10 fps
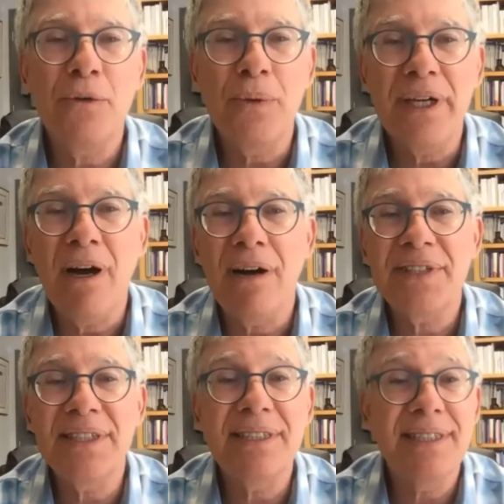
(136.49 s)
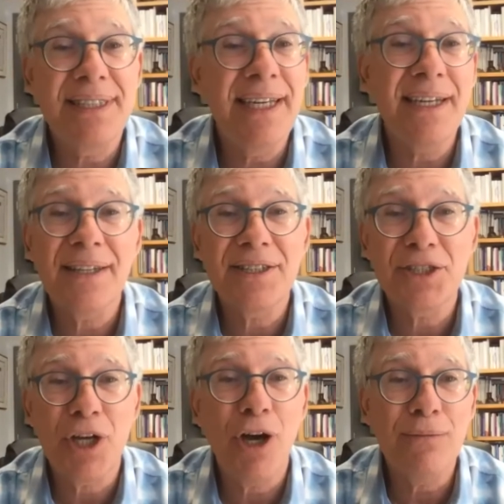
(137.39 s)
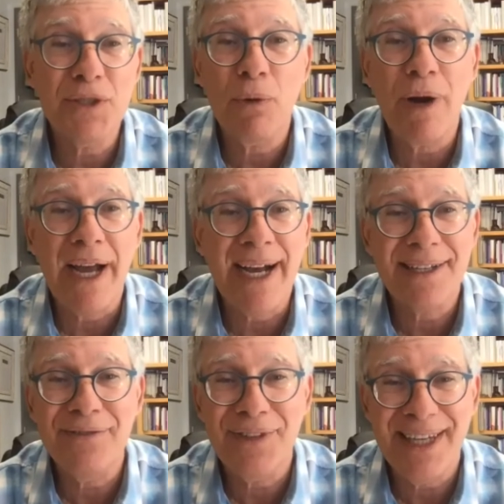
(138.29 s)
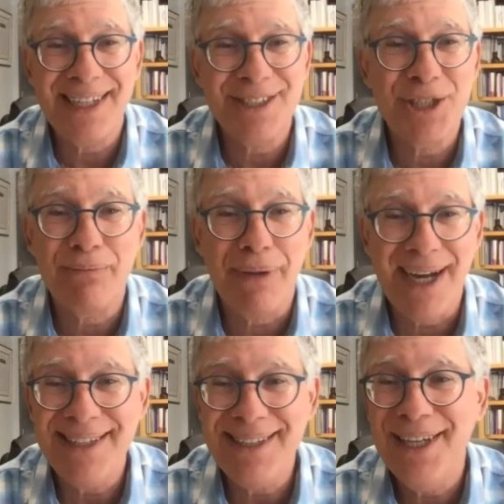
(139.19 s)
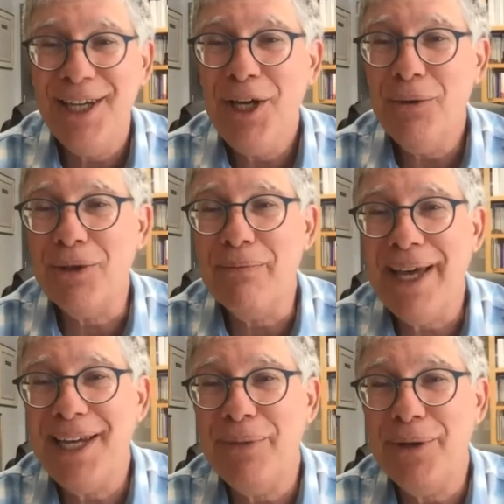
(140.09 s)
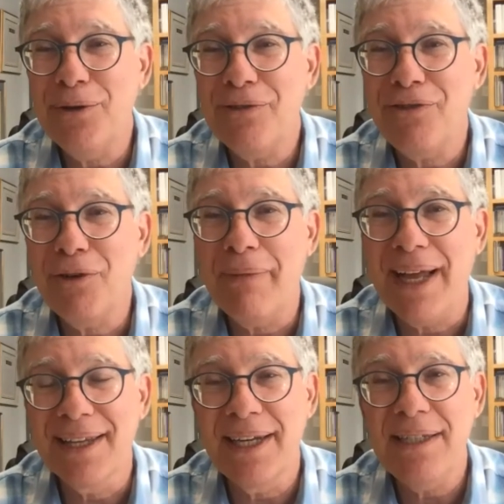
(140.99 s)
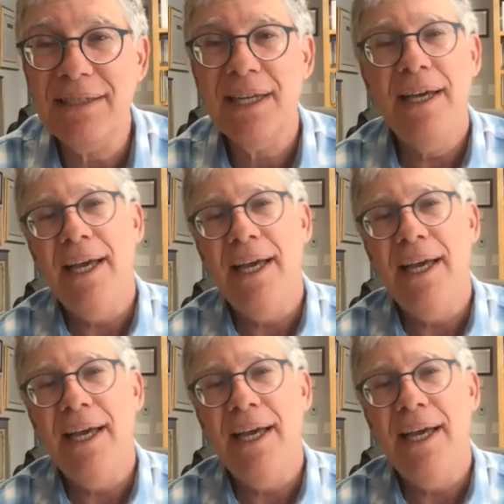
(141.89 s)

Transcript: We often sing the Psalms more actively on Shabbat with many beautiful melodies.